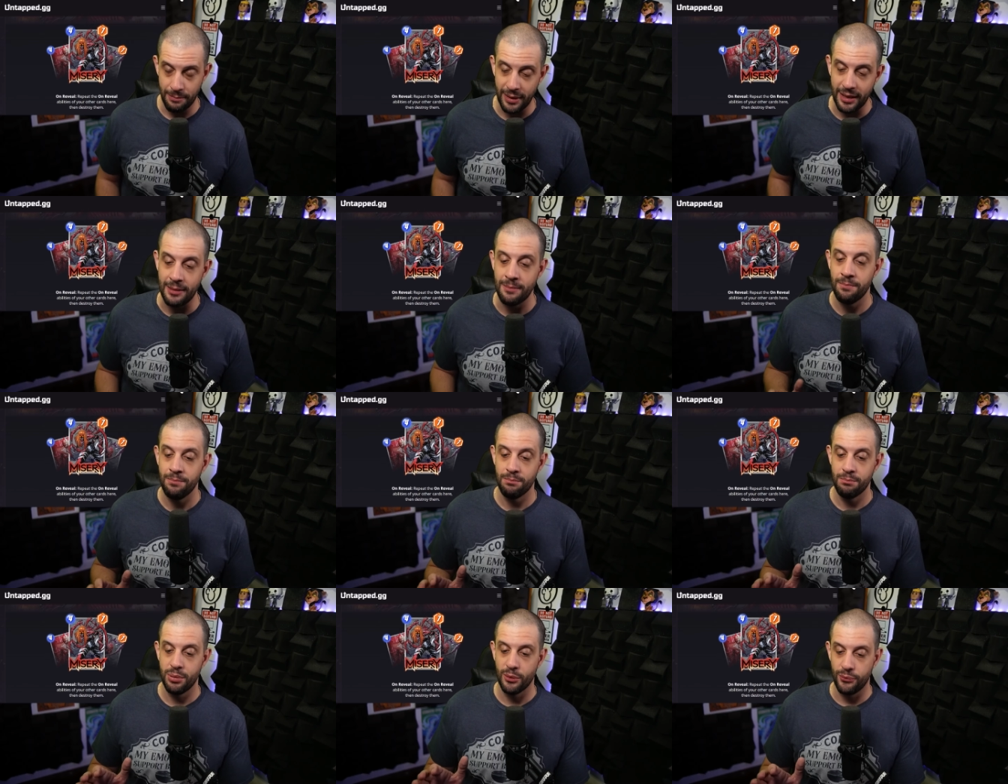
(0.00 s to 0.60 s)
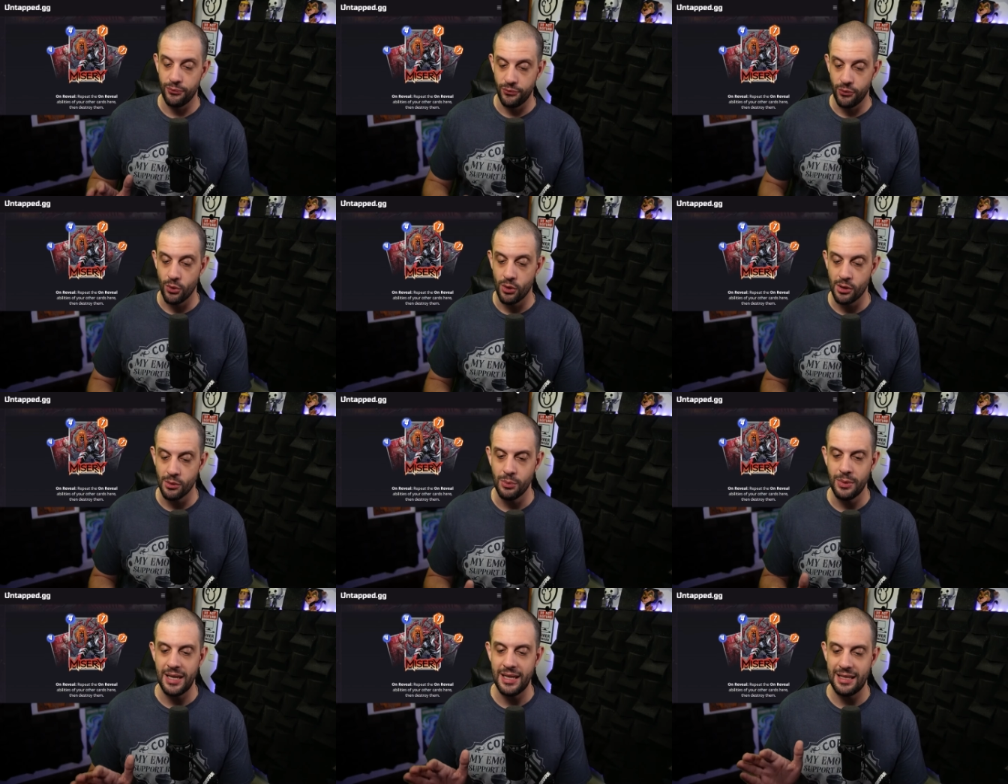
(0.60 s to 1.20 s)
But
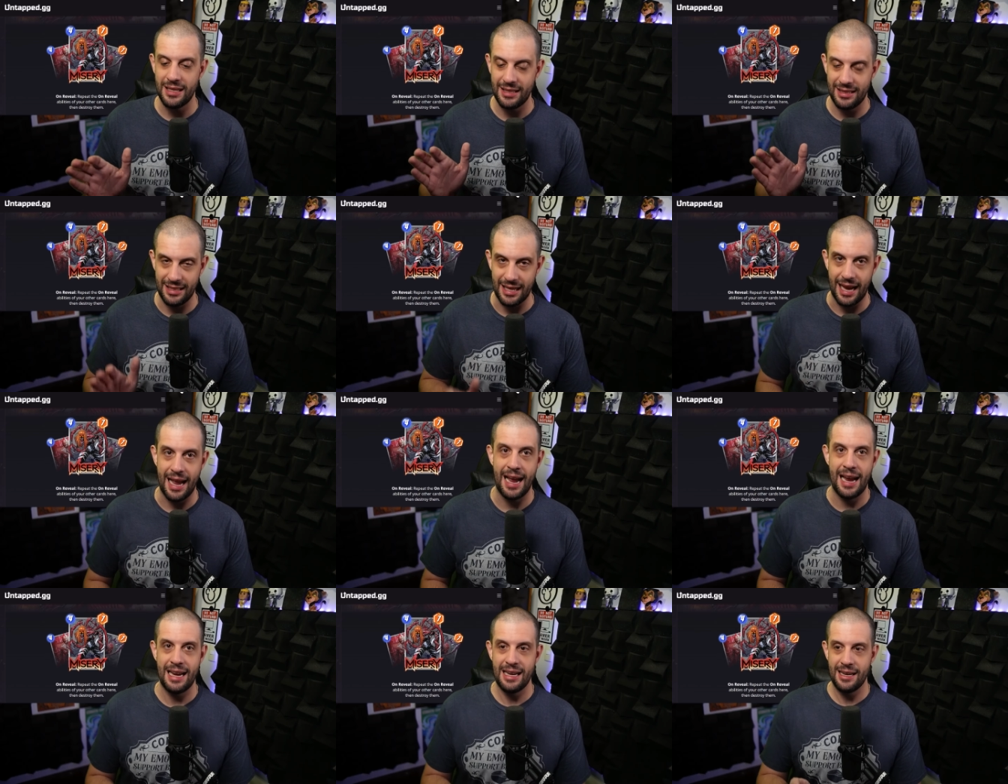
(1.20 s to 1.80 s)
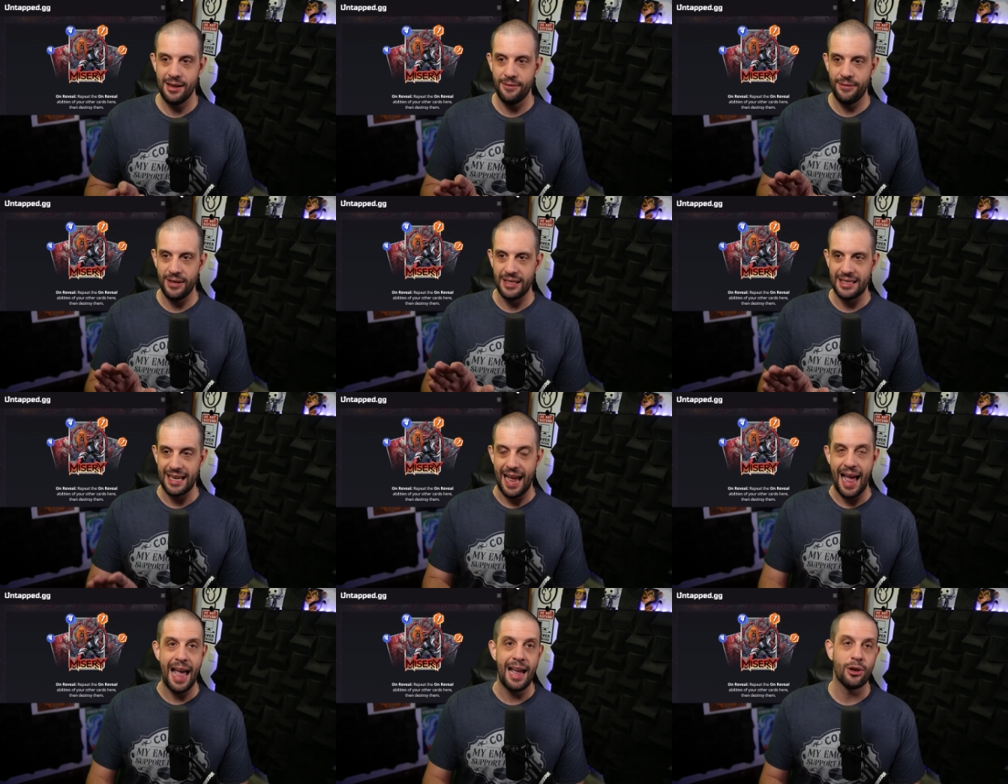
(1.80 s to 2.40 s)
before we decide if
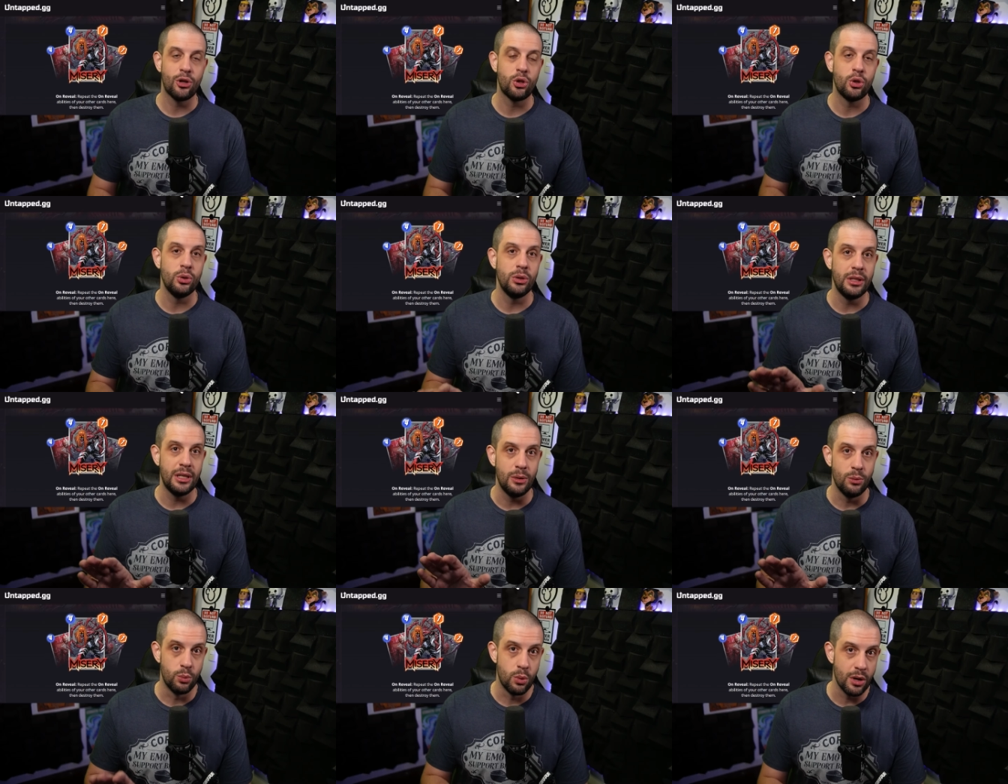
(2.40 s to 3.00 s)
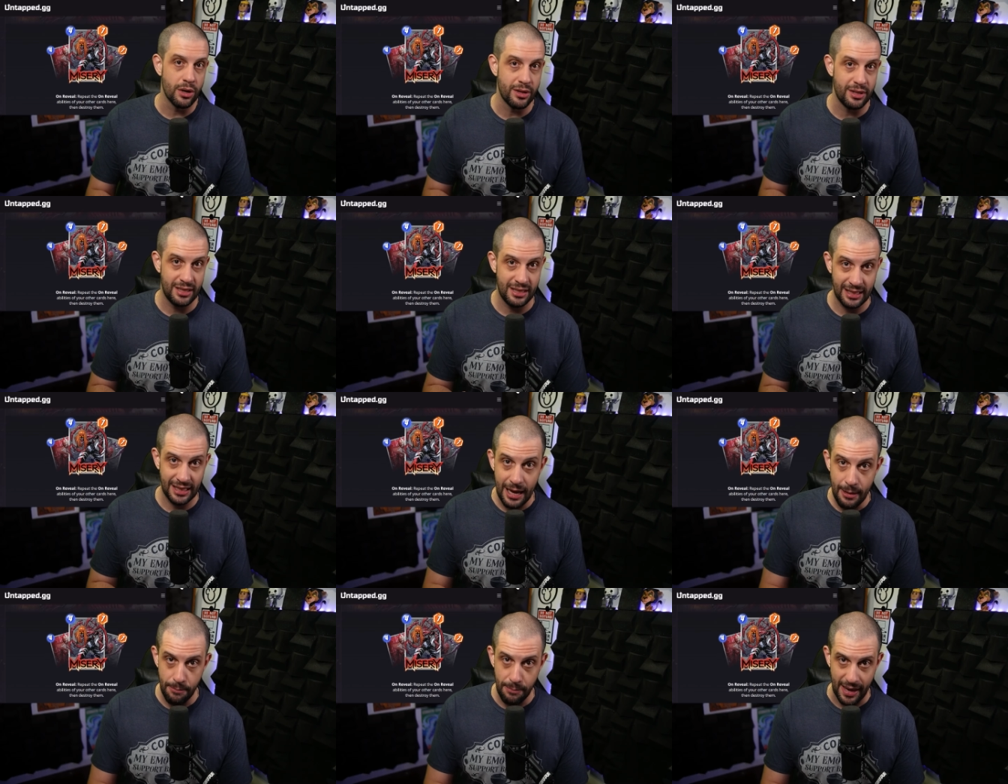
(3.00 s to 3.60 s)
it's actually worth
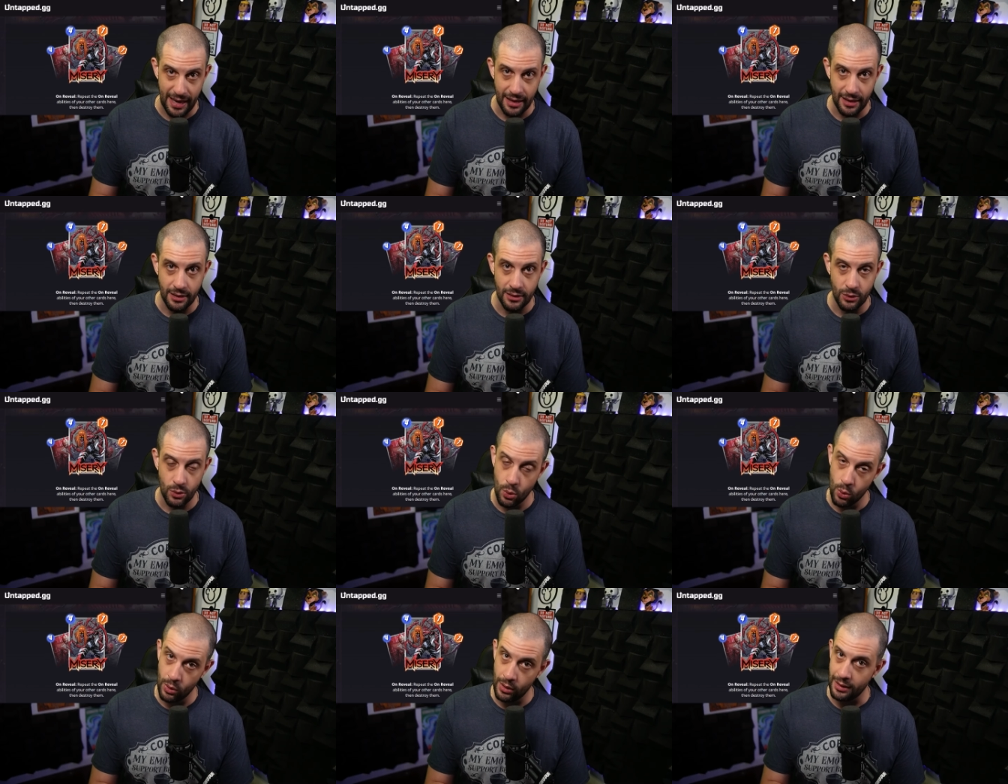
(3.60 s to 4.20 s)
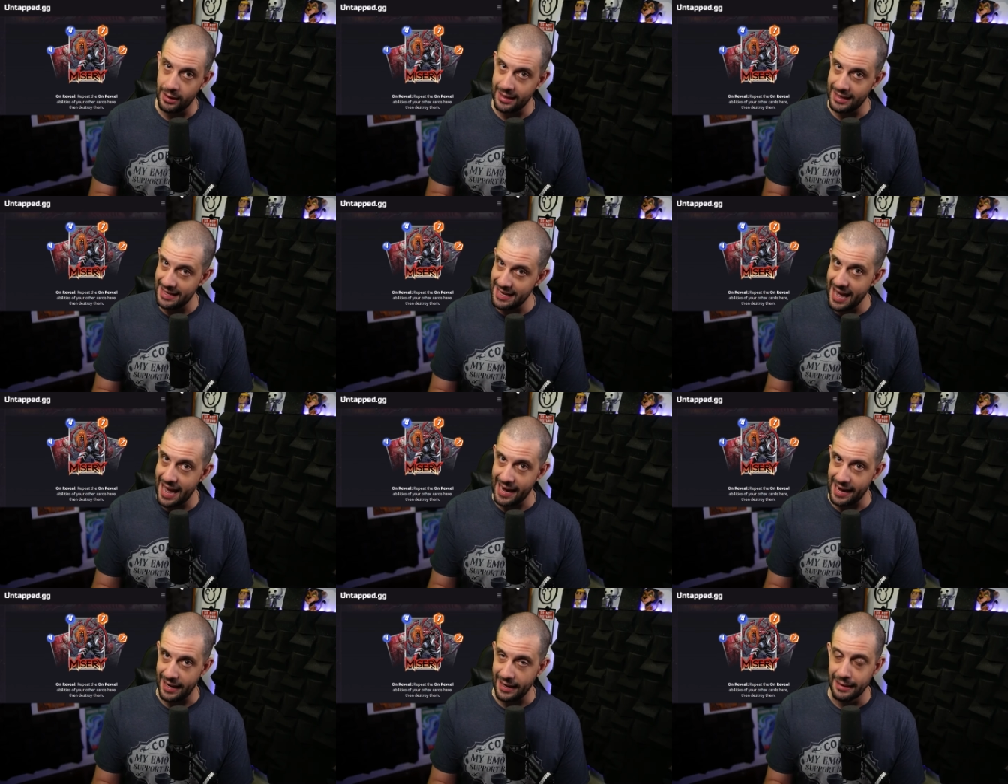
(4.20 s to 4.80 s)
skipping or
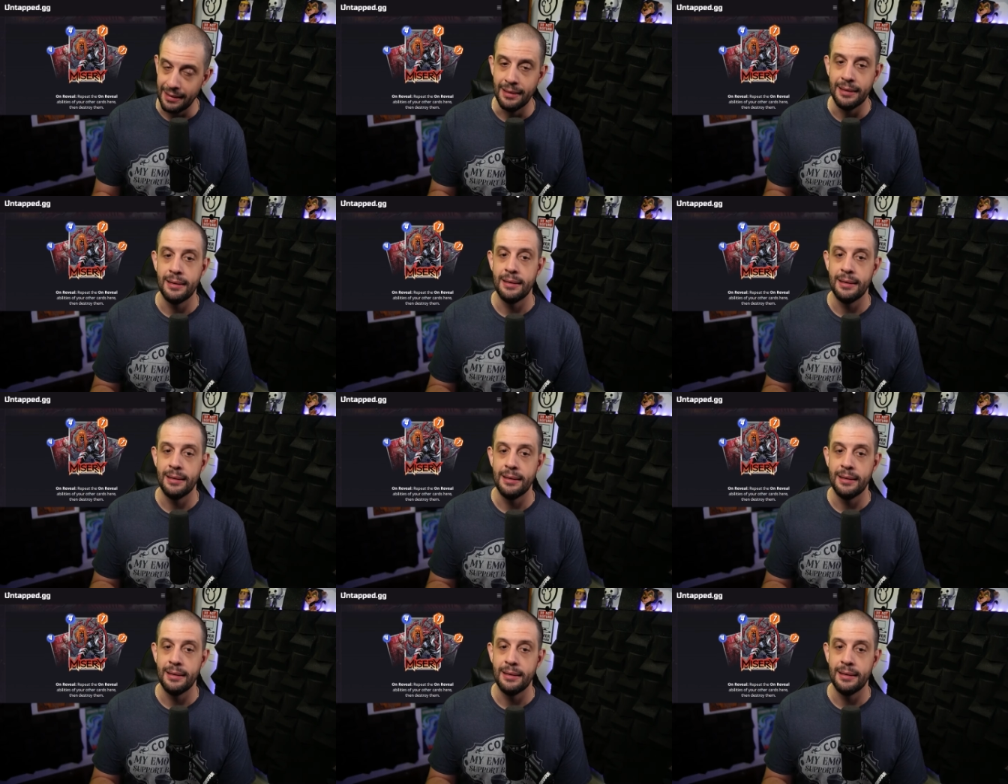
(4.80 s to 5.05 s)
getting,